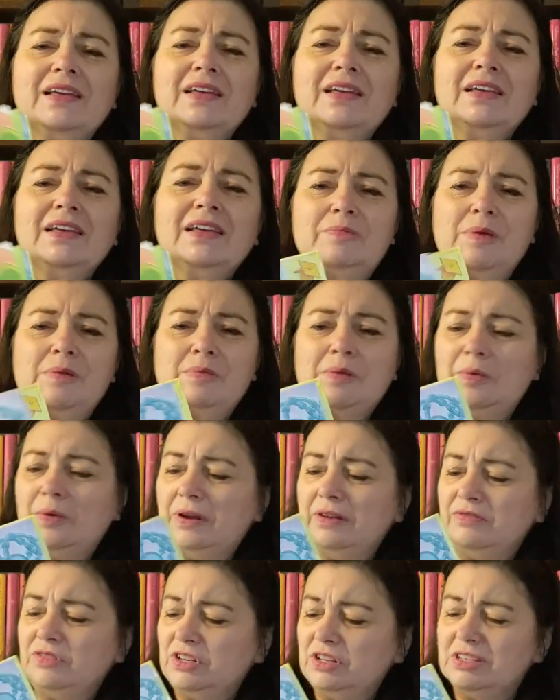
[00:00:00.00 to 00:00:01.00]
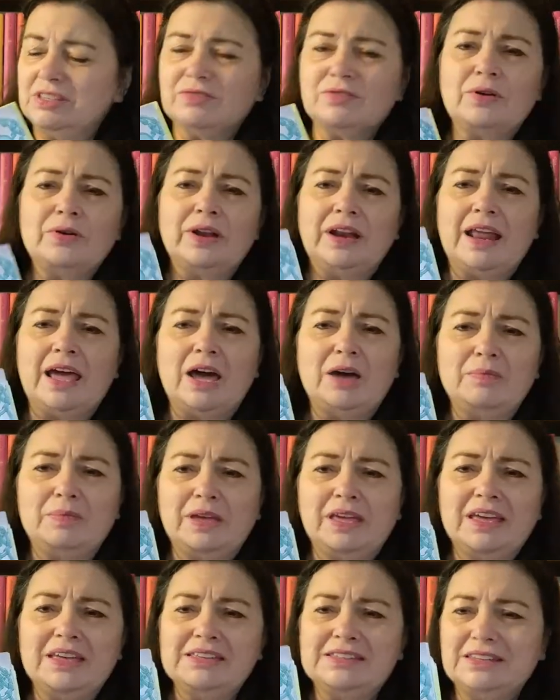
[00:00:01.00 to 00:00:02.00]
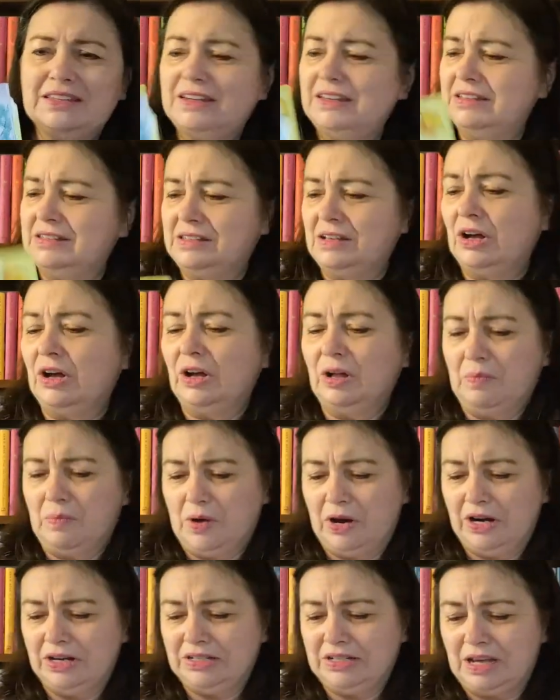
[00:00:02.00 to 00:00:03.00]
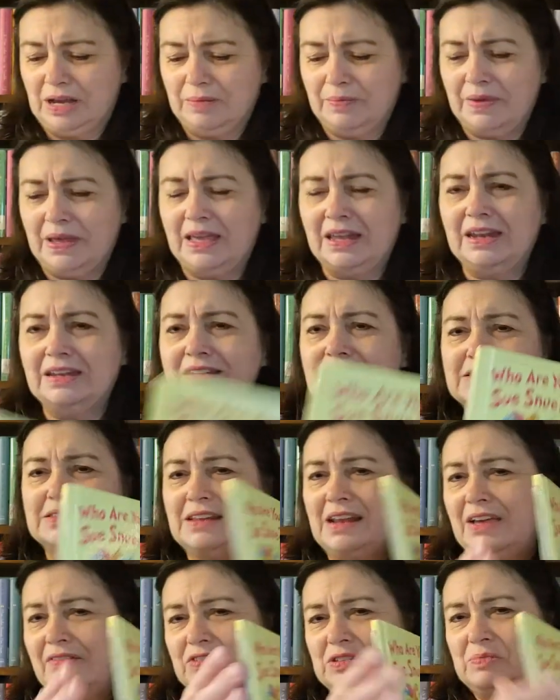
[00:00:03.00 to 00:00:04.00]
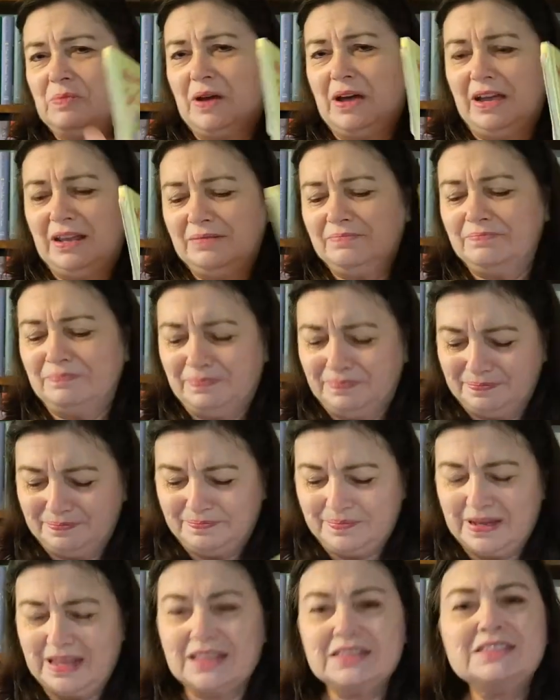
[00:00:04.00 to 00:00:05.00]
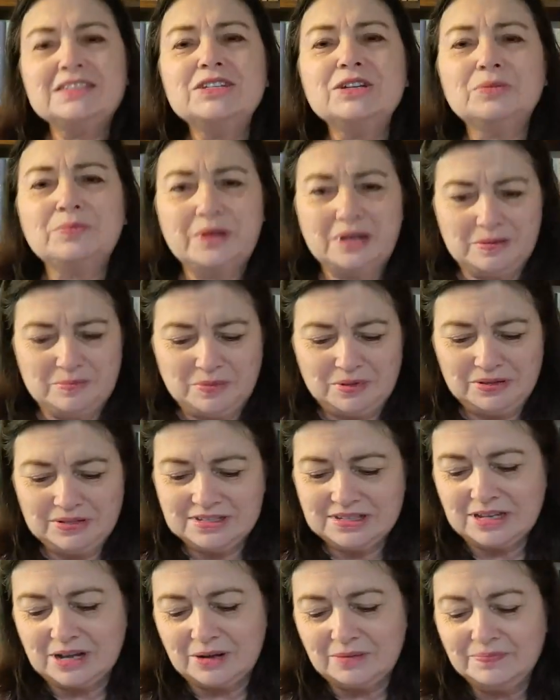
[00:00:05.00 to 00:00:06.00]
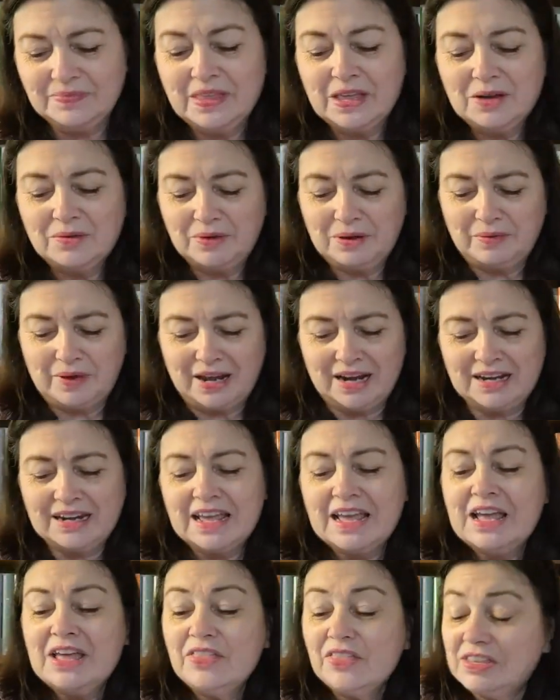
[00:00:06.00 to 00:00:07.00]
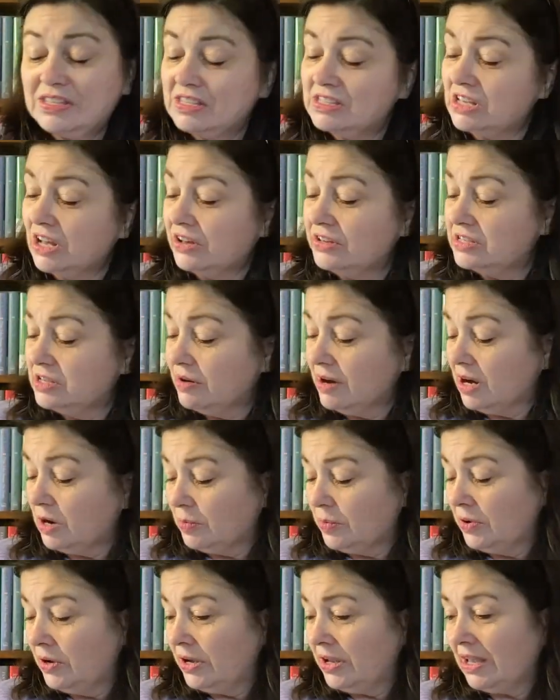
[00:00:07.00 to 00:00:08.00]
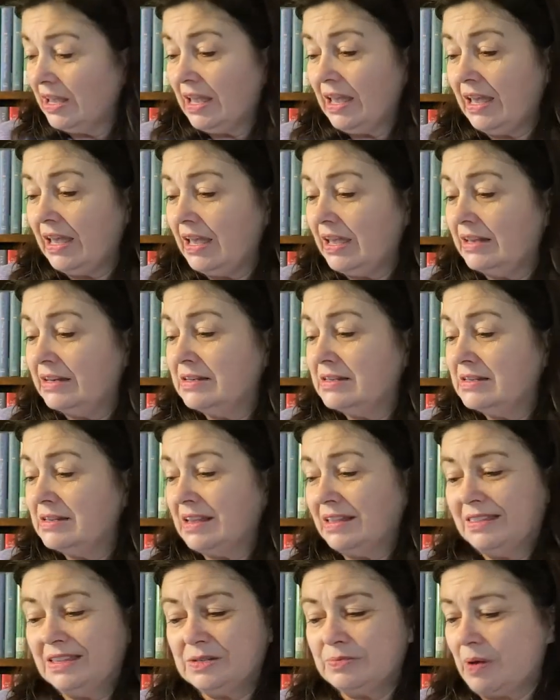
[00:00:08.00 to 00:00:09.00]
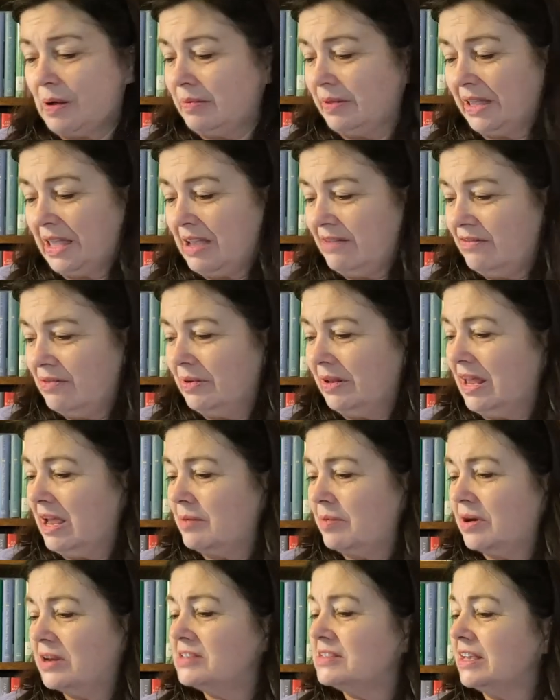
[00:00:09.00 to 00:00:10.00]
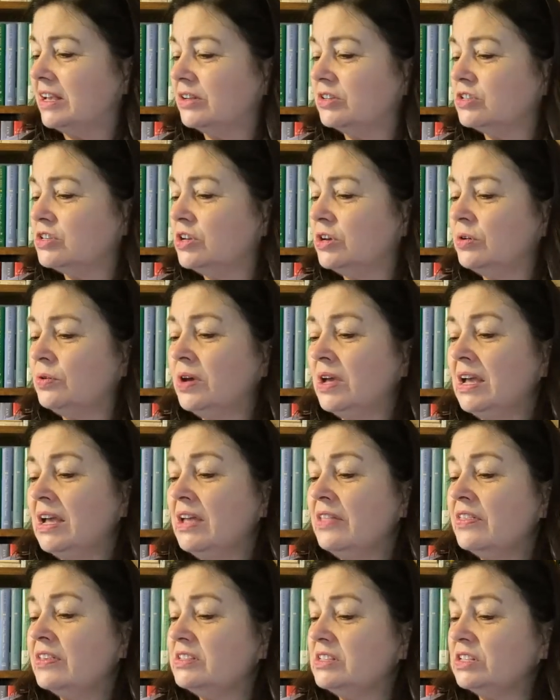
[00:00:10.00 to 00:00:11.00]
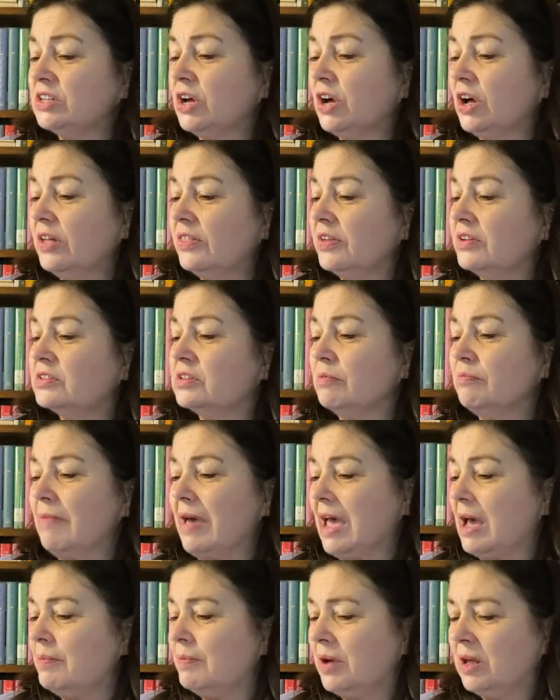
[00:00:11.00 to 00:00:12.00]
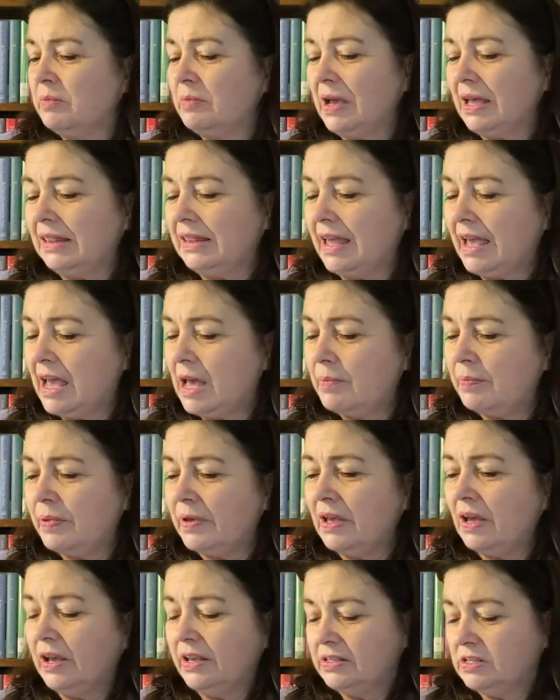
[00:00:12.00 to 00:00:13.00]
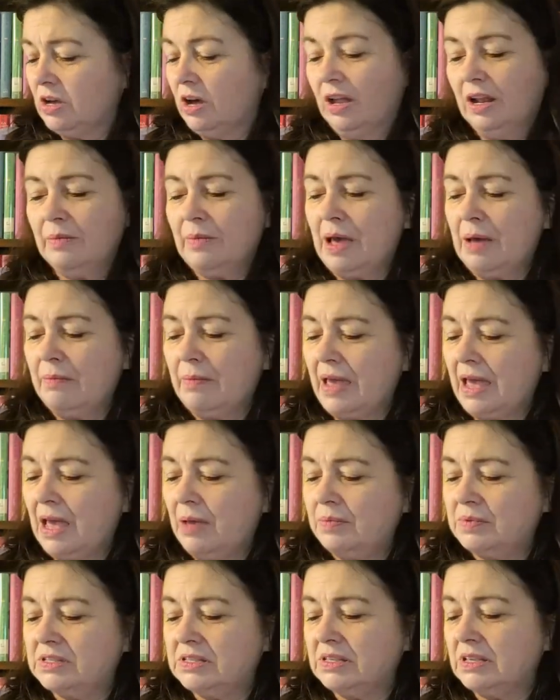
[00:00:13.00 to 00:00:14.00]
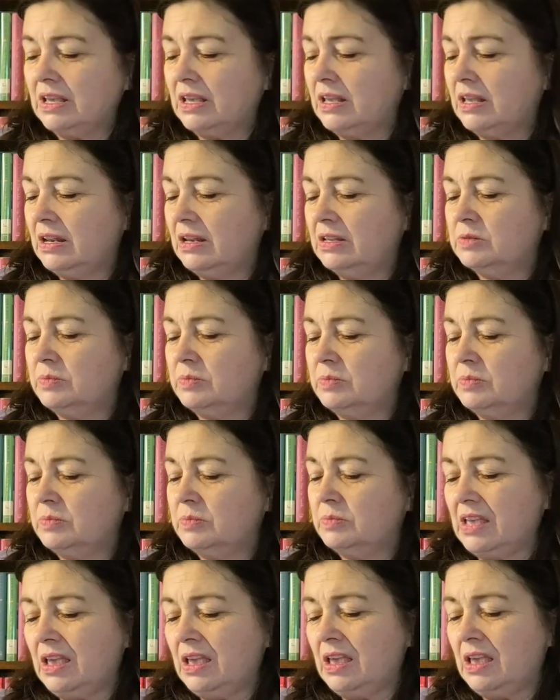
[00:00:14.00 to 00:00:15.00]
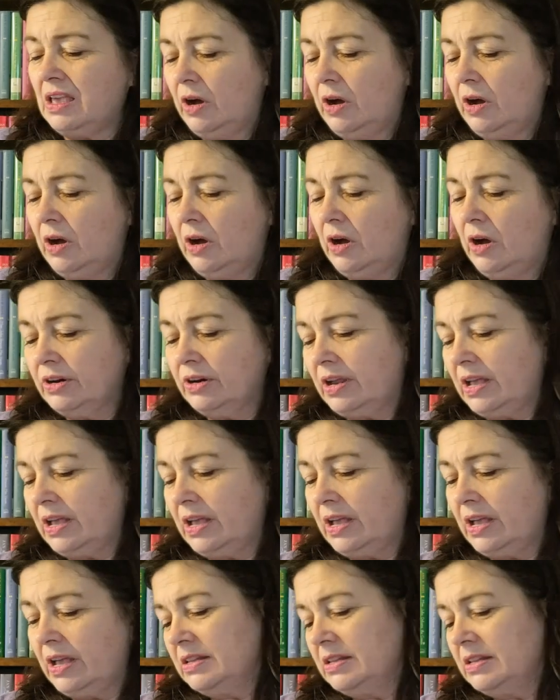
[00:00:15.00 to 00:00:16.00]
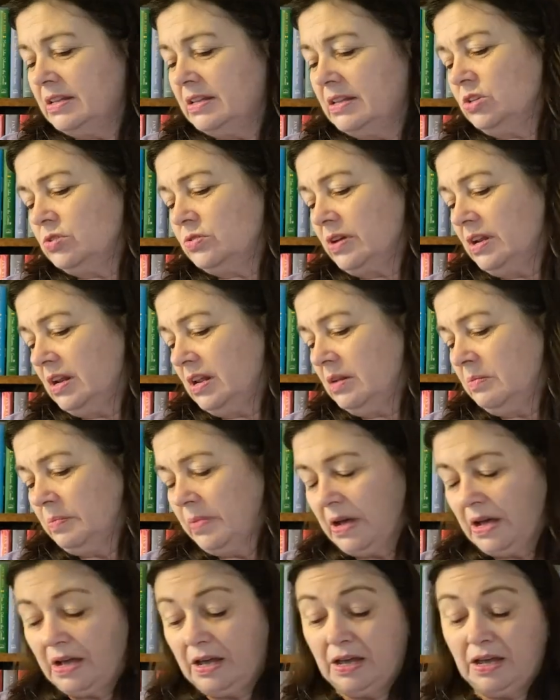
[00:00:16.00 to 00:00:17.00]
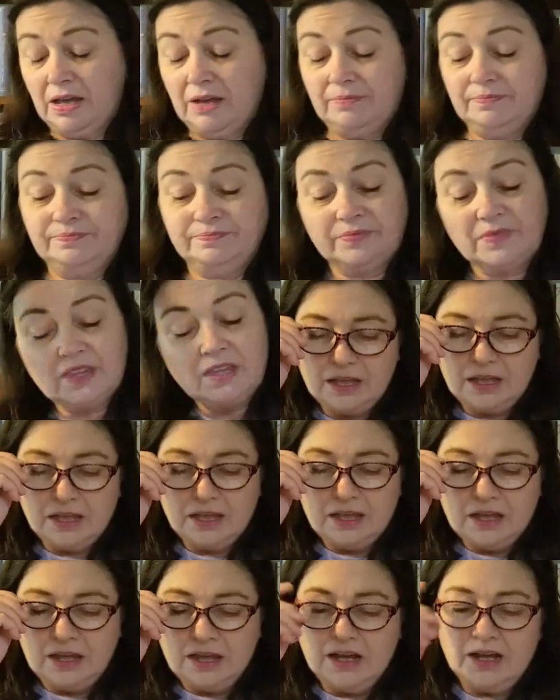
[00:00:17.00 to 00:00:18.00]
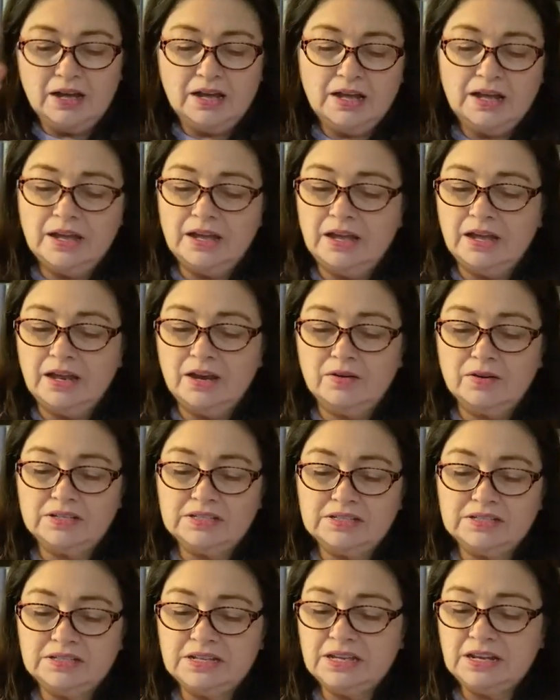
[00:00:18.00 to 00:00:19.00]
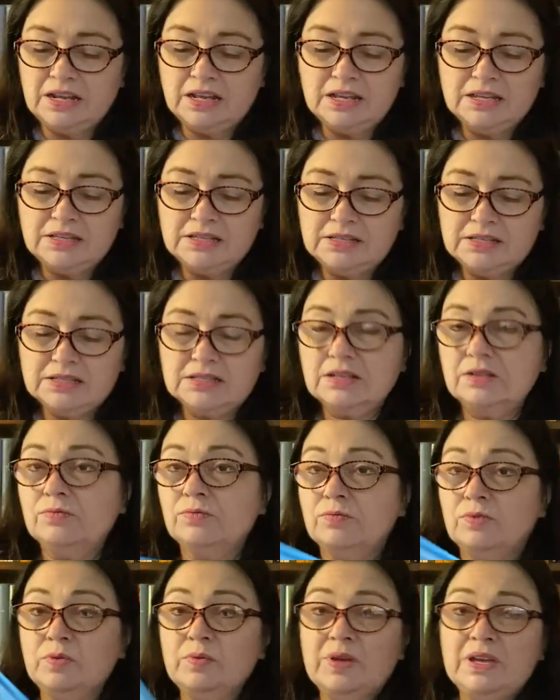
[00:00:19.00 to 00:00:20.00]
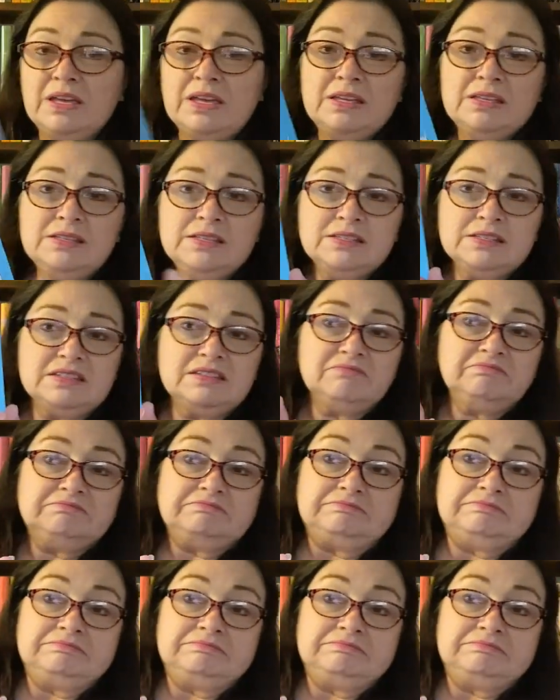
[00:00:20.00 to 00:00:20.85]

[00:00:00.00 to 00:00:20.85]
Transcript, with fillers: a lot of people would have just thrown it out because it is all marked up and it doesn't have a spine, but it's still readable. So we read it. This is also our book, and this probably came from a library sale too. This is called There's a Map on My Lap. It's all about maps. It is by the same author, and it is illustrated by Aristides Ruiz.